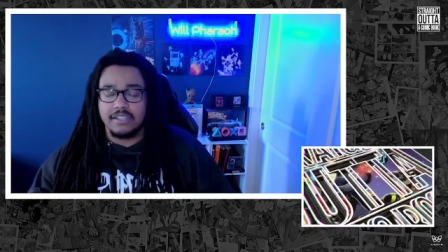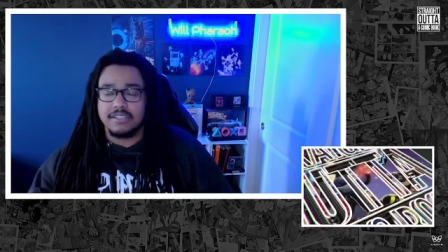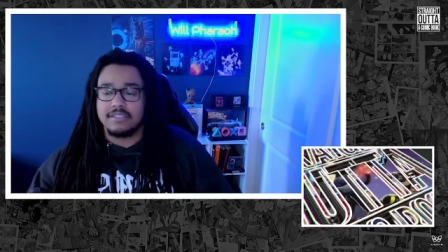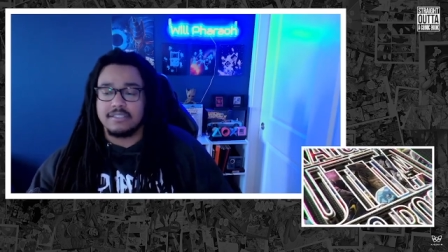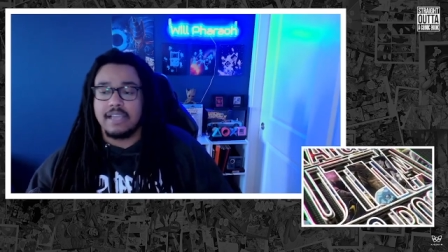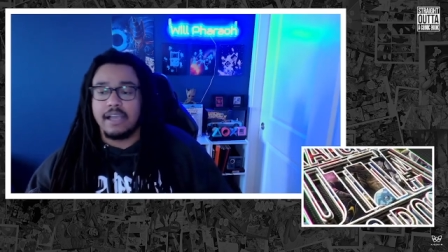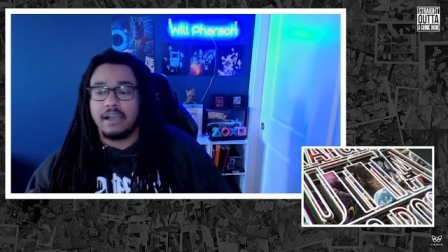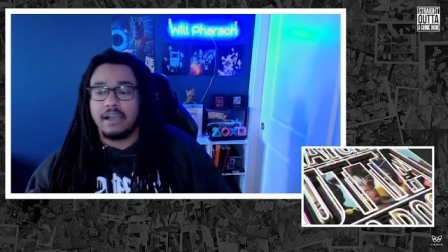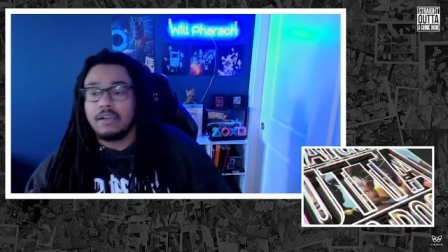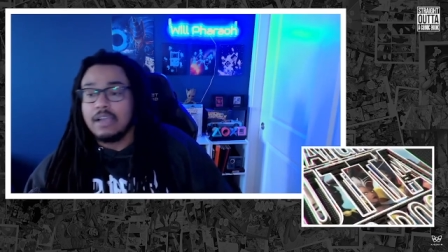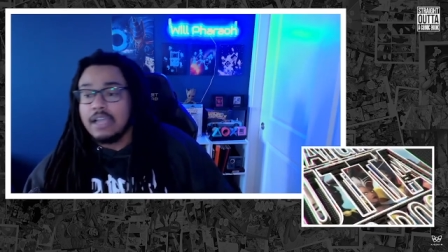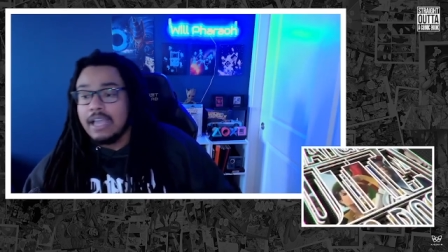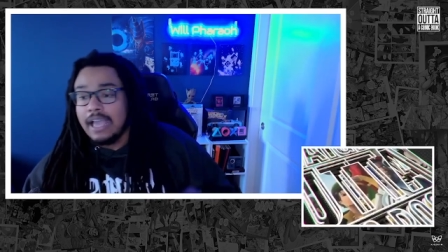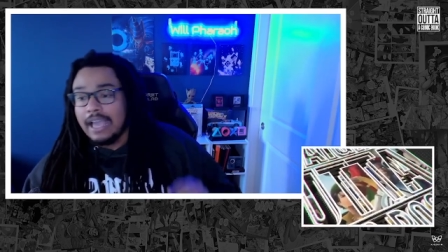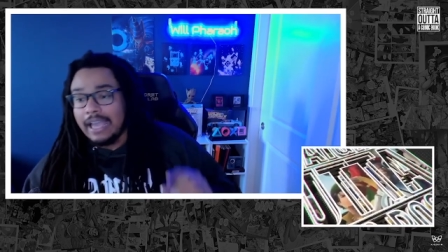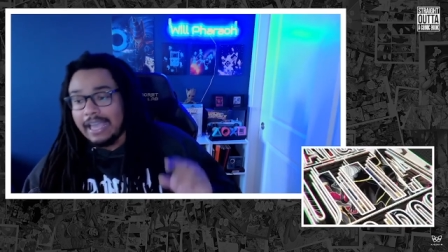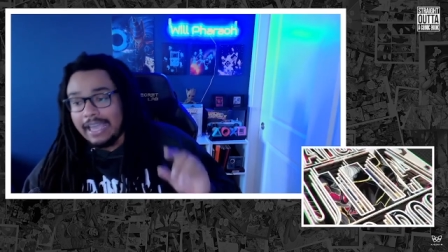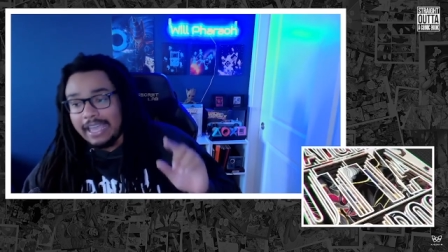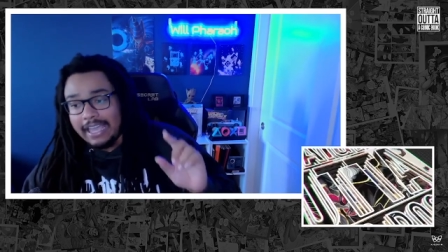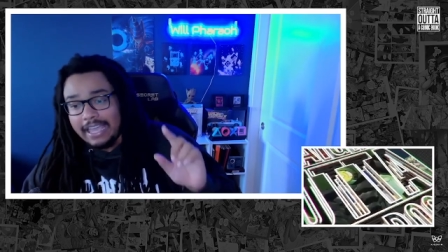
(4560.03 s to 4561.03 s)
this out,
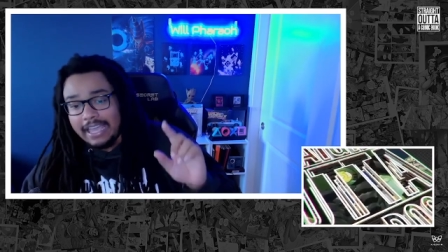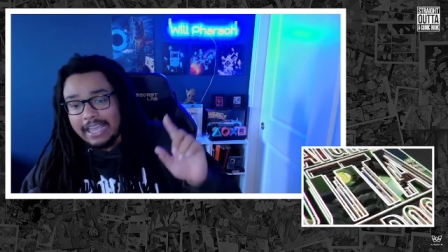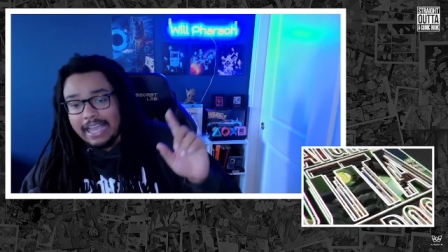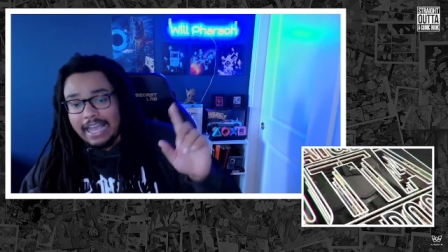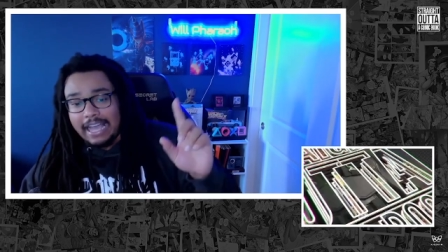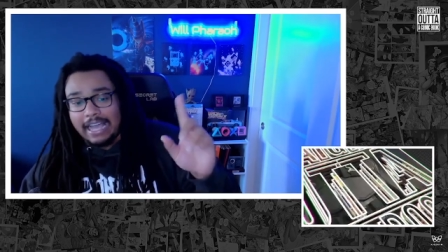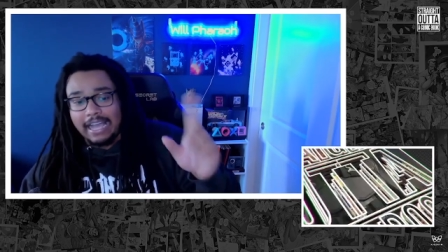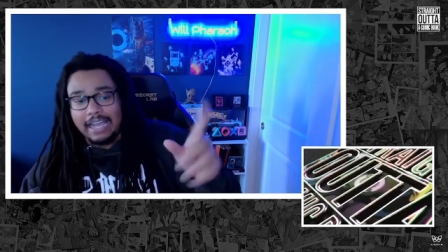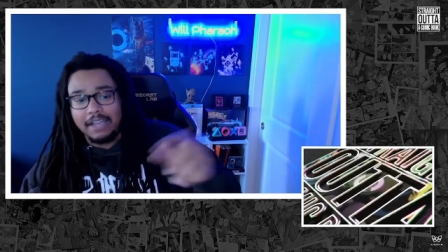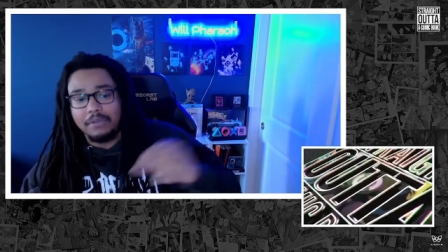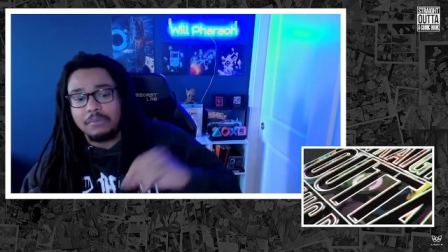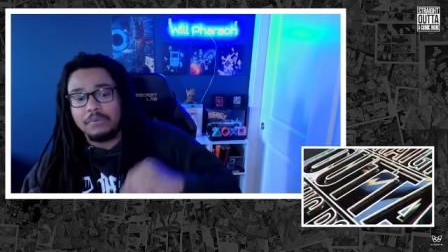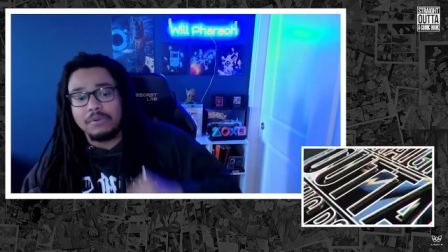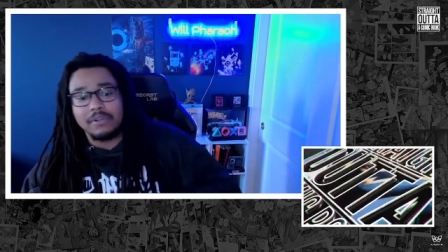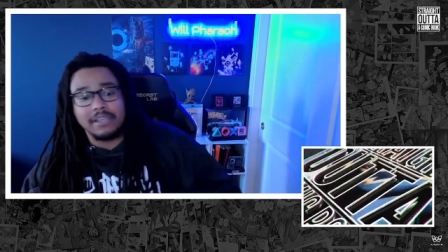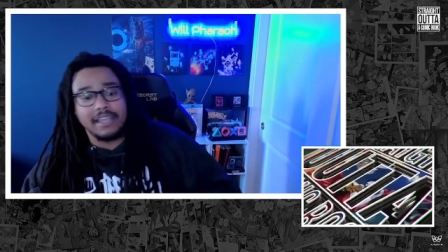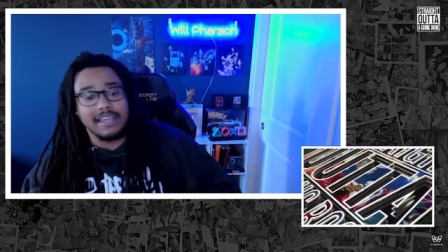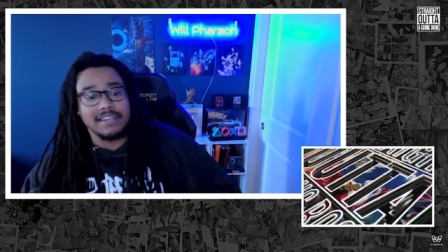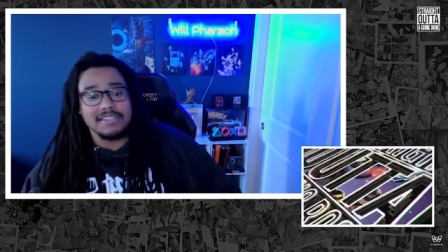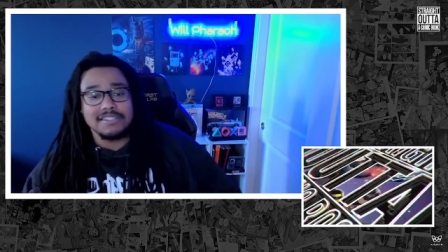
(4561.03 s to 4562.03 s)
and I will
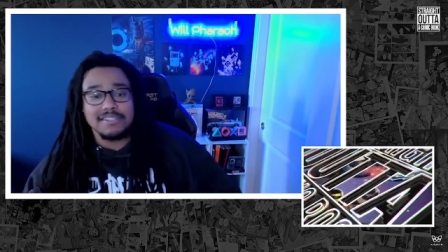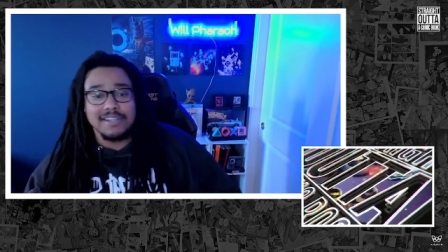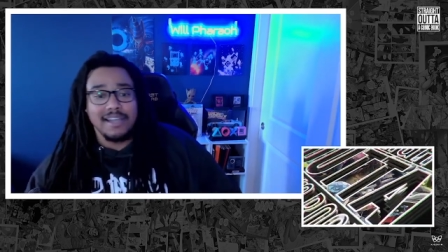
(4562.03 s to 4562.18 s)
catch